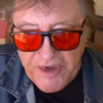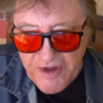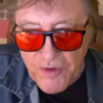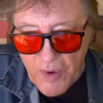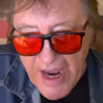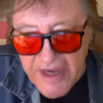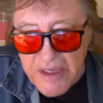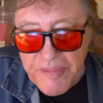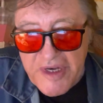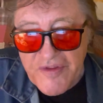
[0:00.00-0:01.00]
in the
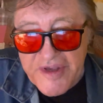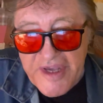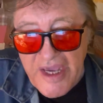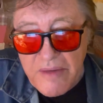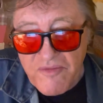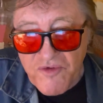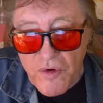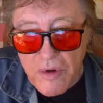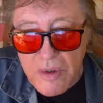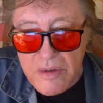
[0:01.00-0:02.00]
racket, been in the game
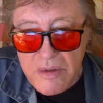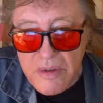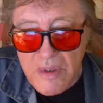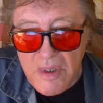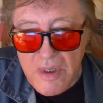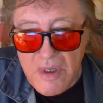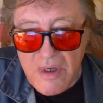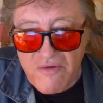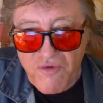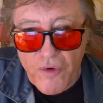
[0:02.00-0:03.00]
for
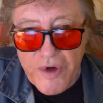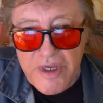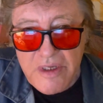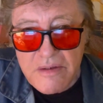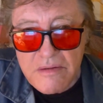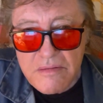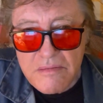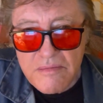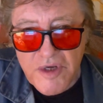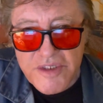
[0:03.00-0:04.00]
40
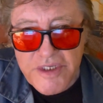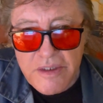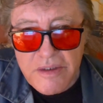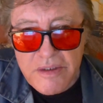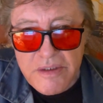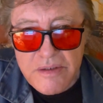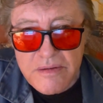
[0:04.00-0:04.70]
plus years.